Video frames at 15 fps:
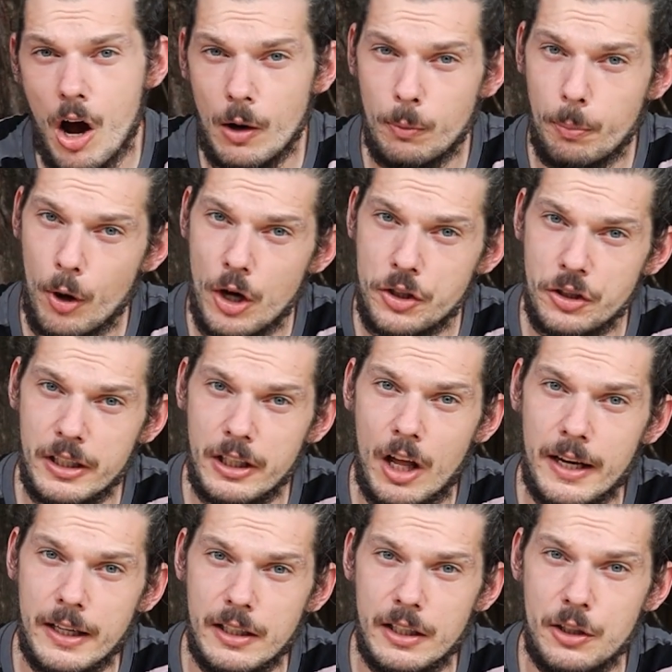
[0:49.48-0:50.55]
will personally
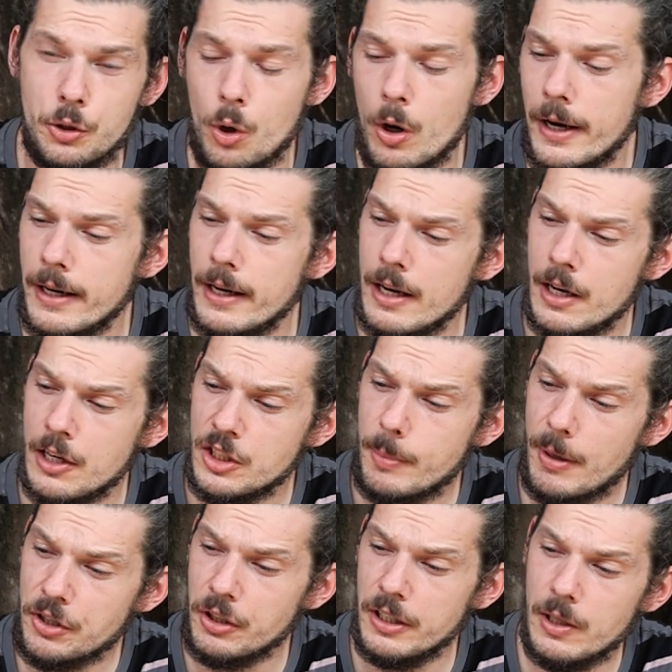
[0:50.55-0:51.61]
like and enjoy,
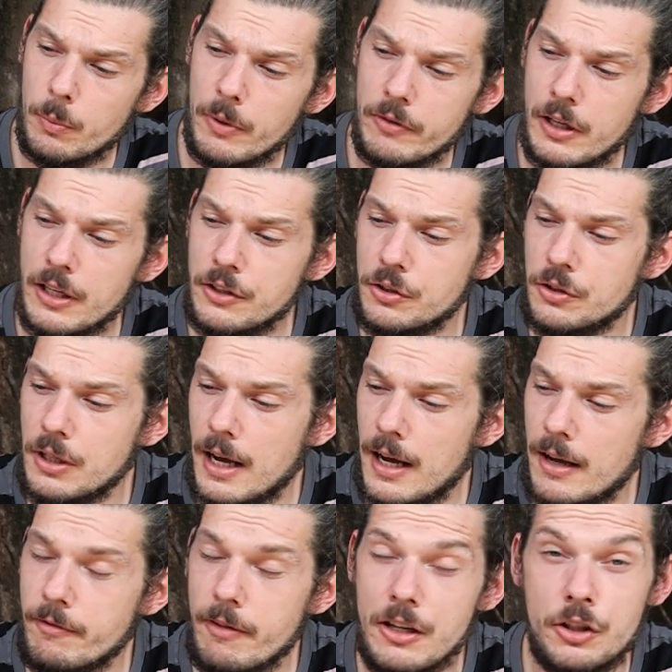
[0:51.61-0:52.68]
especially with these
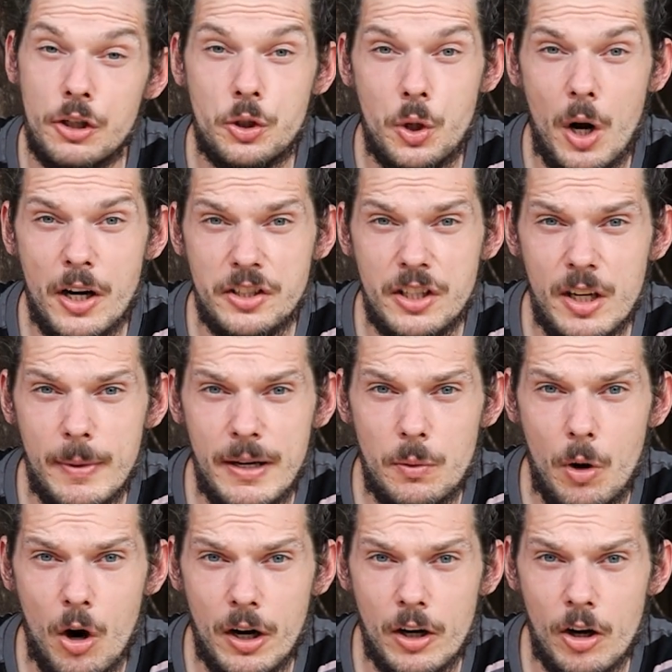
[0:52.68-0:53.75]
Venture trucks that have been
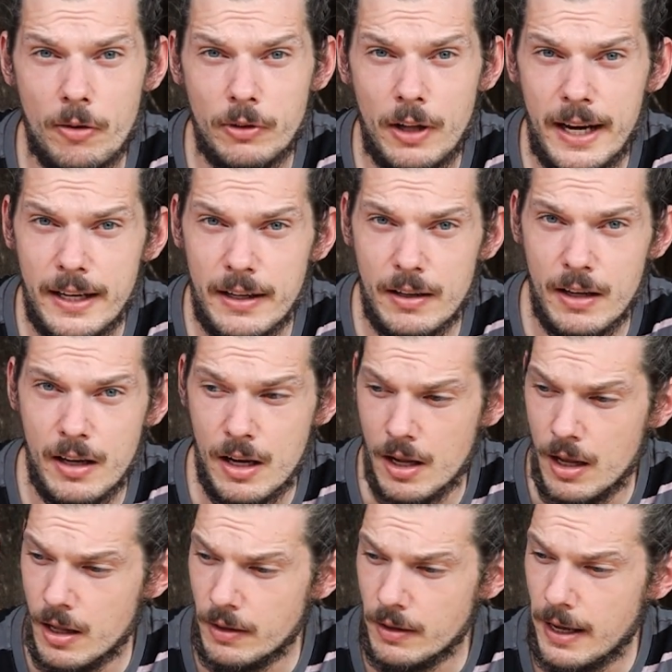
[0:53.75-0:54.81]
rocking of late.
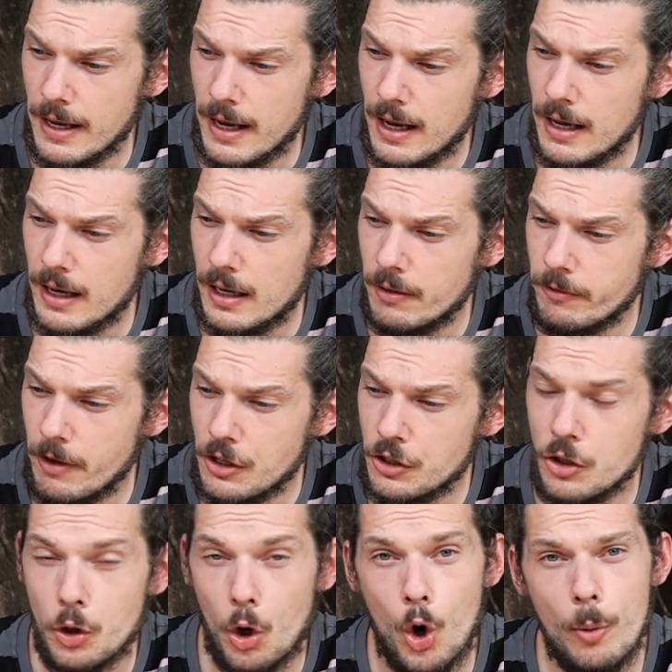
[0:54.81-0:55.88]

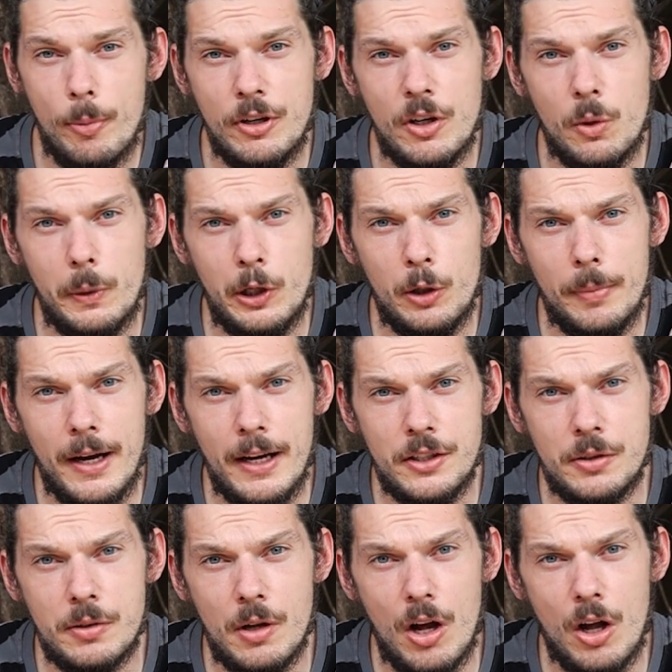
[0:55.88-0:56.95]
Ventures open your
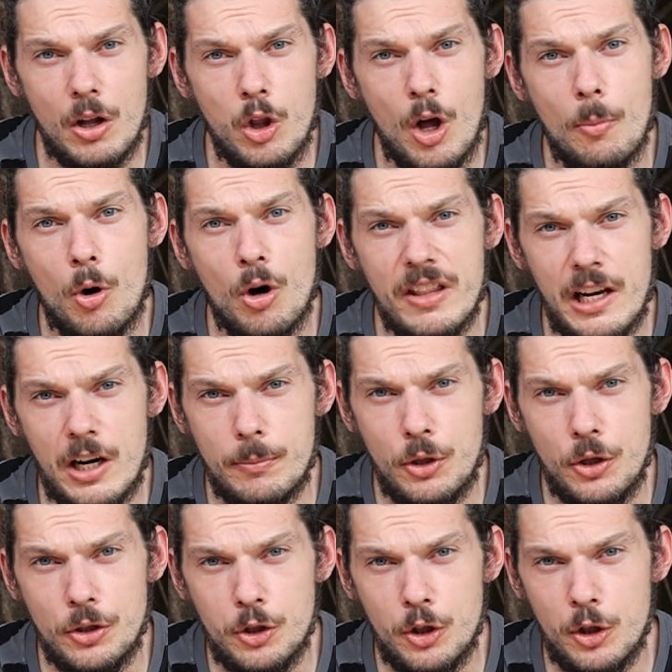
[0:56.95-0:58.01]
wheelbase a lot more than I'm
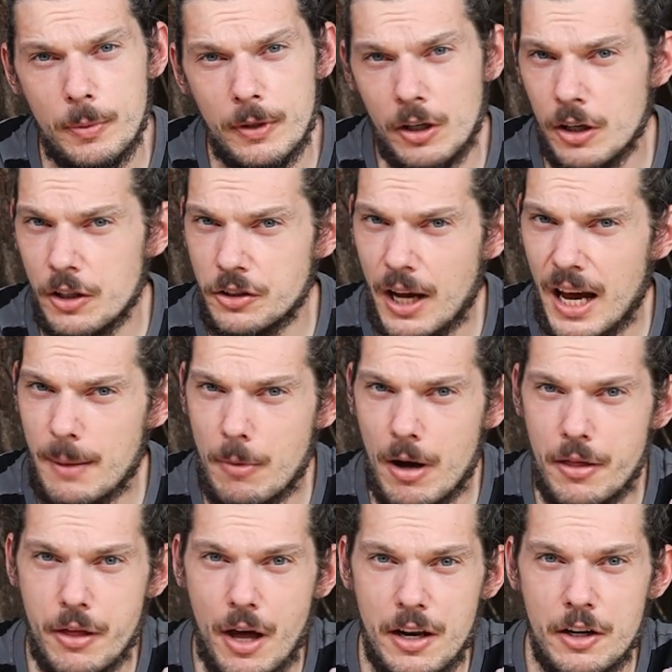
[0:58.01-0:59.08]
used to, because I had
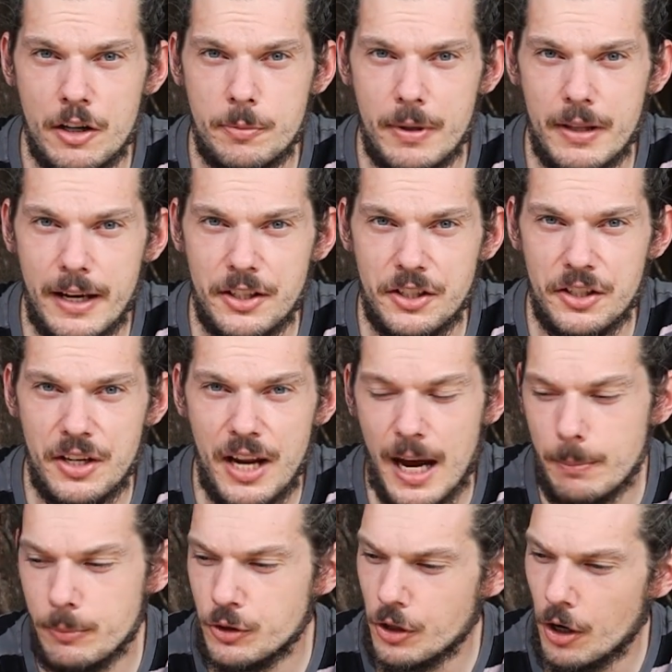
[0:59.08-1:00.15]
my Thunders, but they
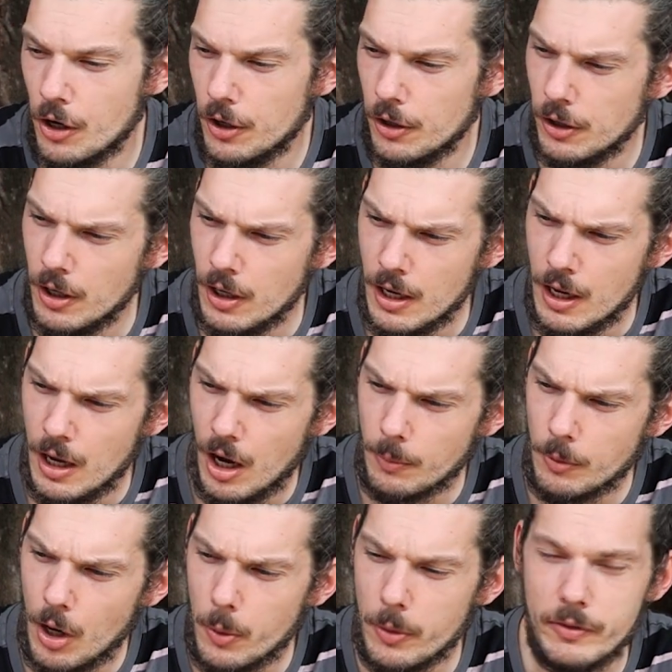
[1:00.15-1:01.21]
snap. So
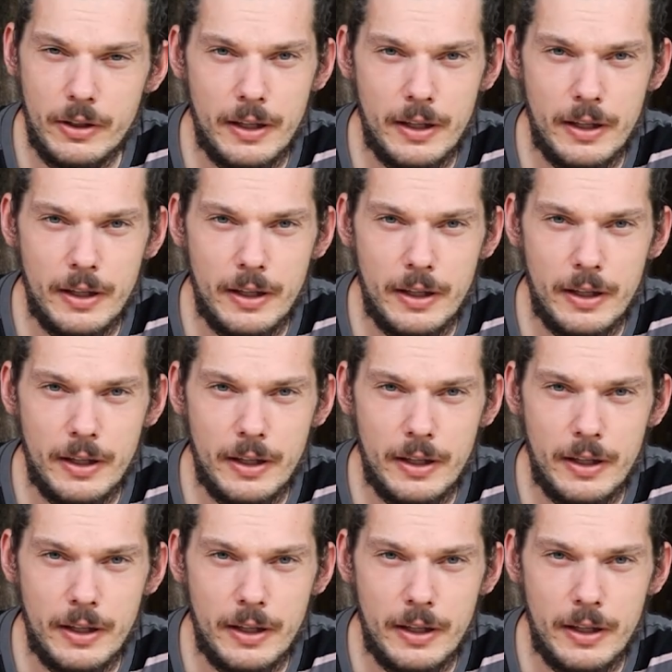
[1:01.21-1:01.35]
I'm going with